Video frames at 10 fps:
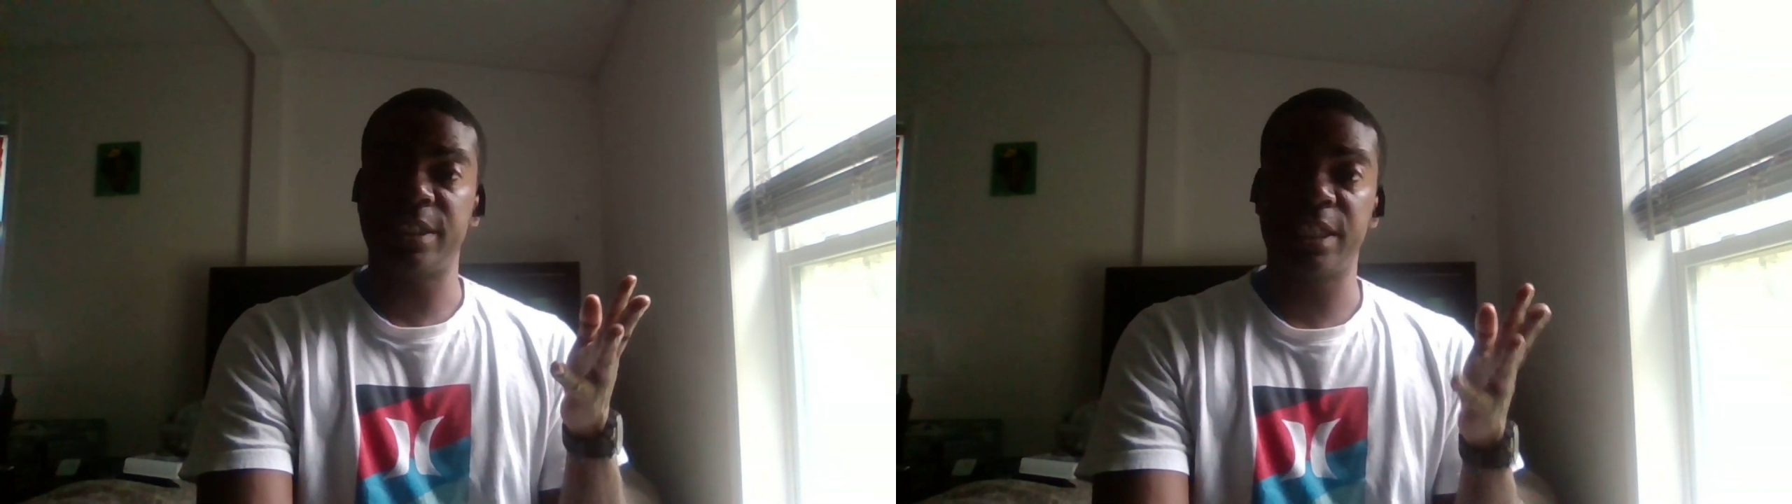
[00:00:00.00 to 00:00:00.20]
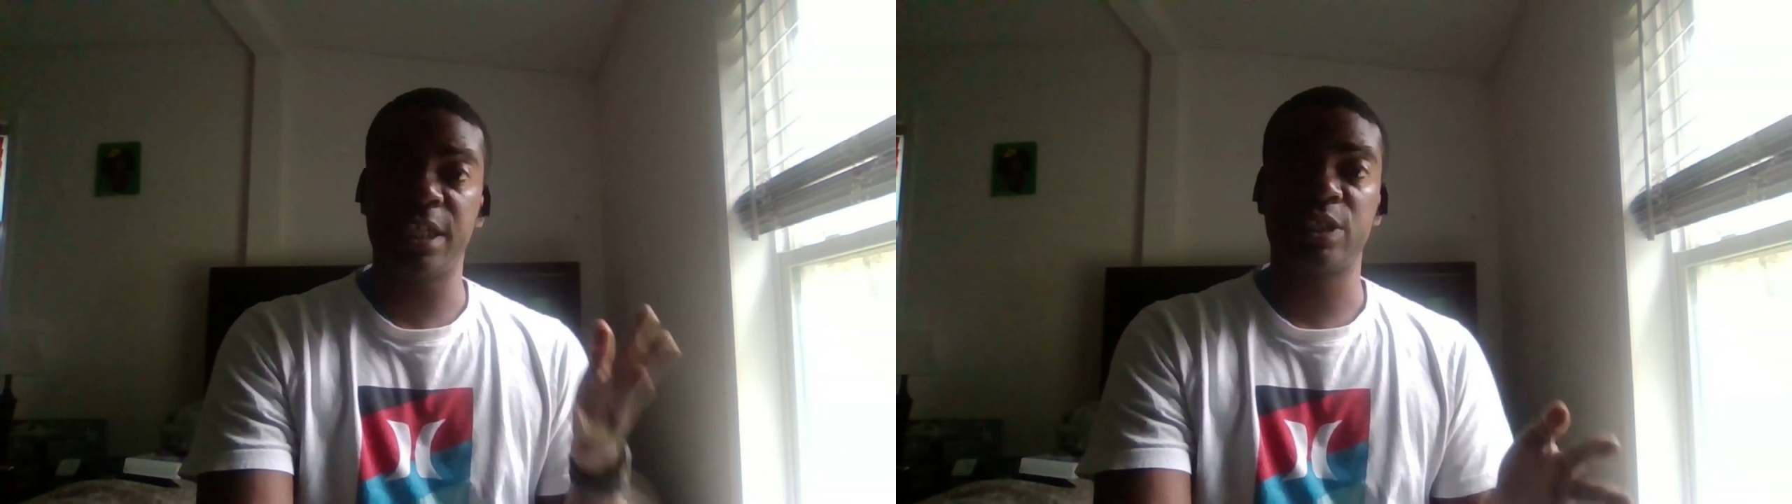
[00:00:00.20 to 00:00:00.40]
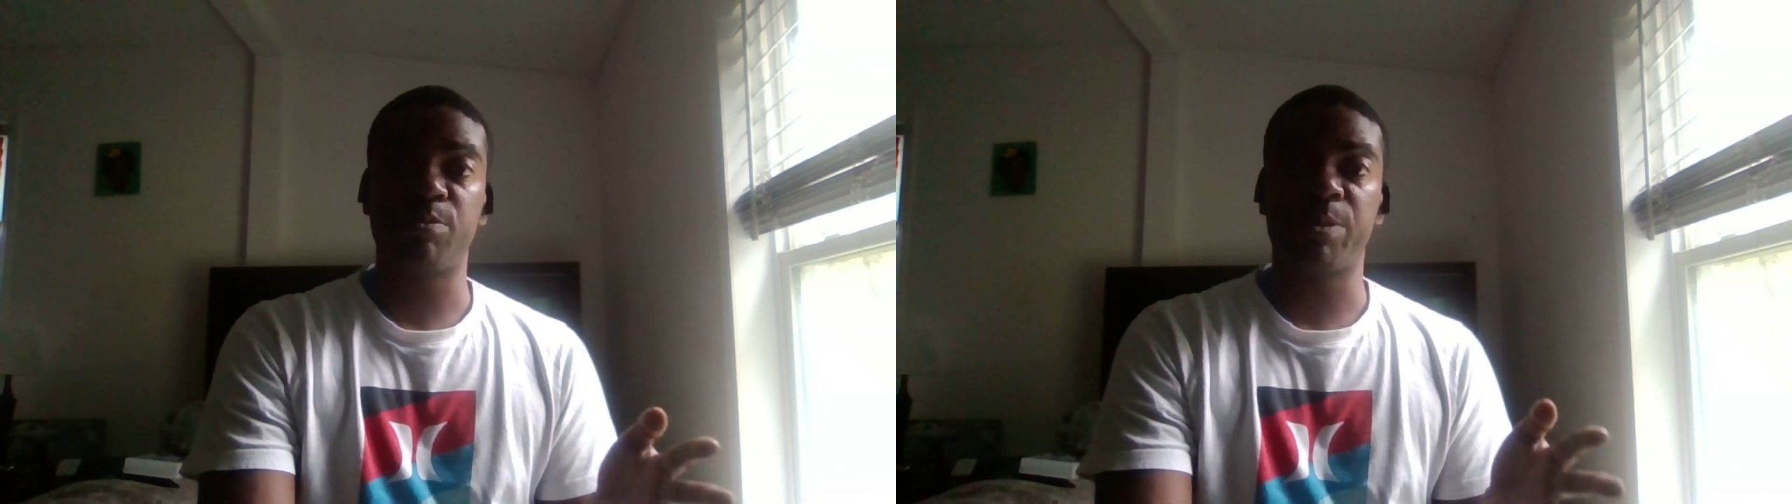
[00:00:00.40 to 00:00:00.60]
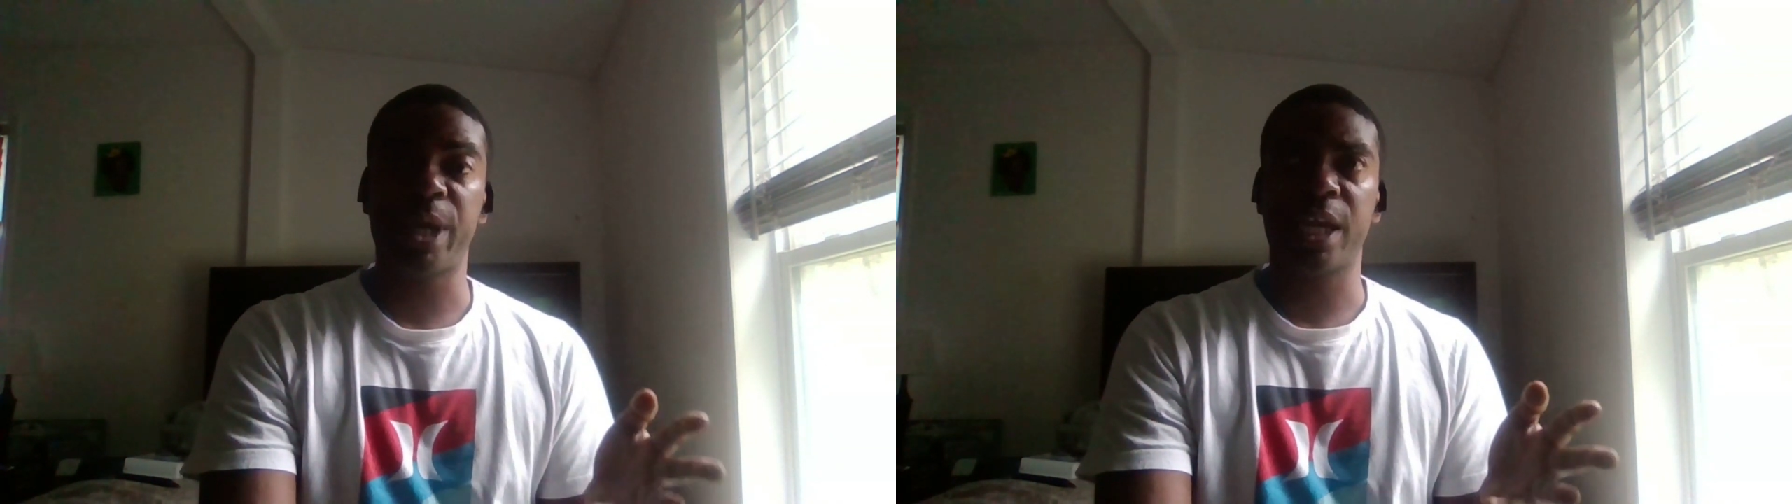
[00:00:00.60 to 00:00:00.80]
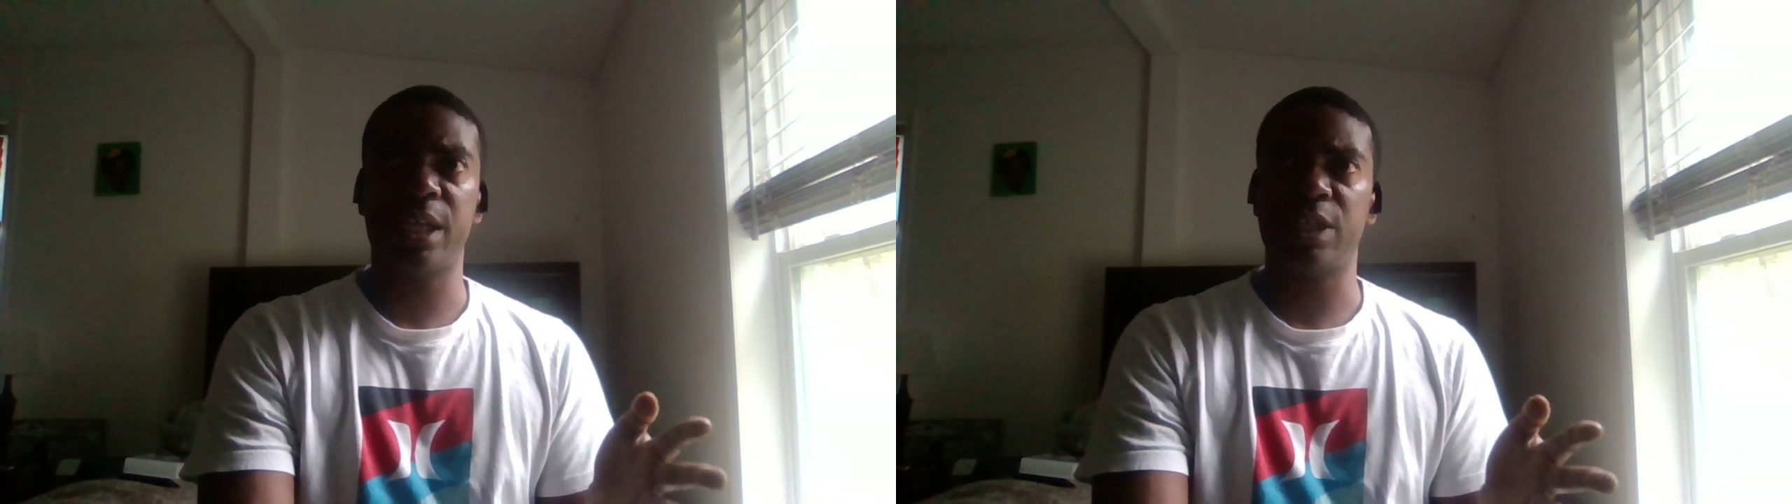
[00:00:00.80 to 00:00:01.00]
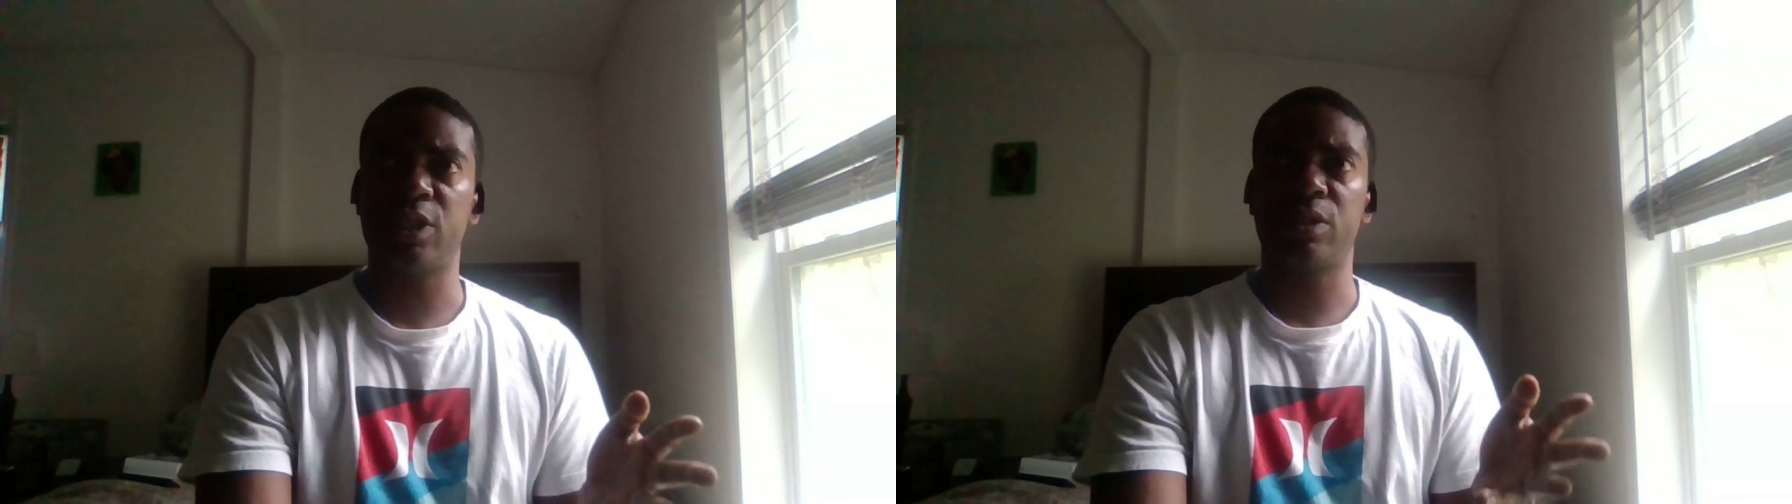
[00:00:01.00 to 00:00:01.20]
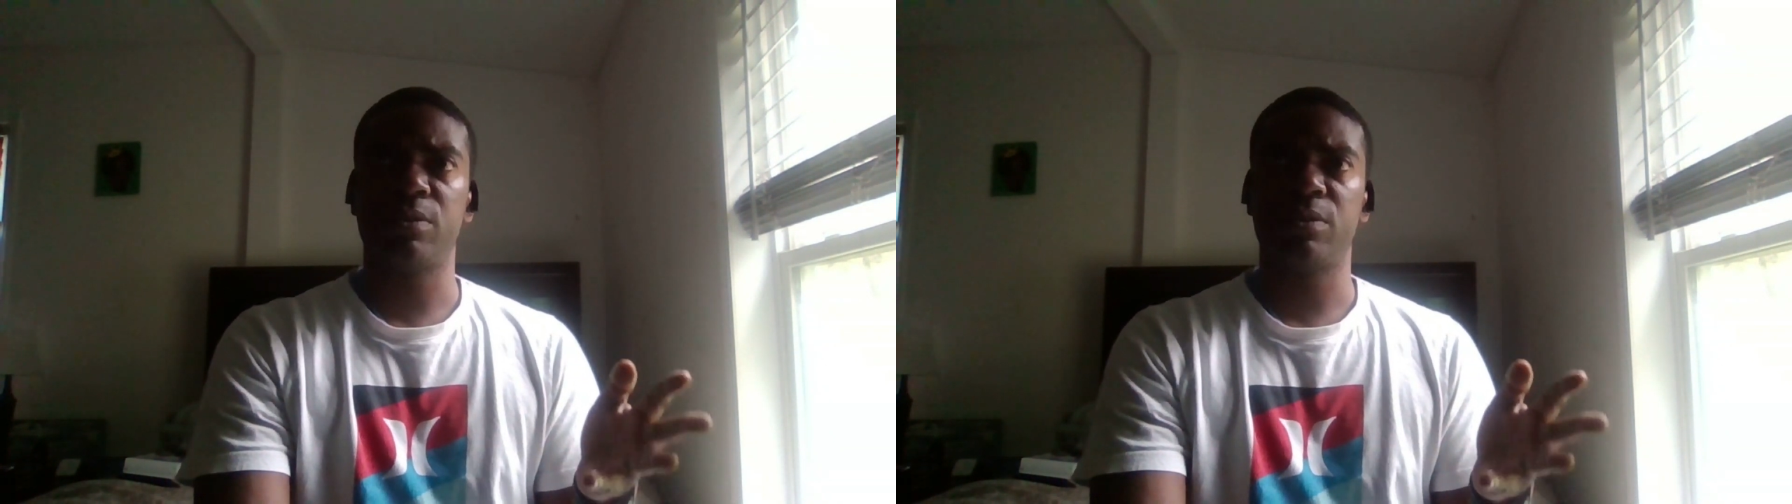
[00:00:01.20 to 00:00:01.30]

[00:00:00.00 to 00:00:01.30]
just back in the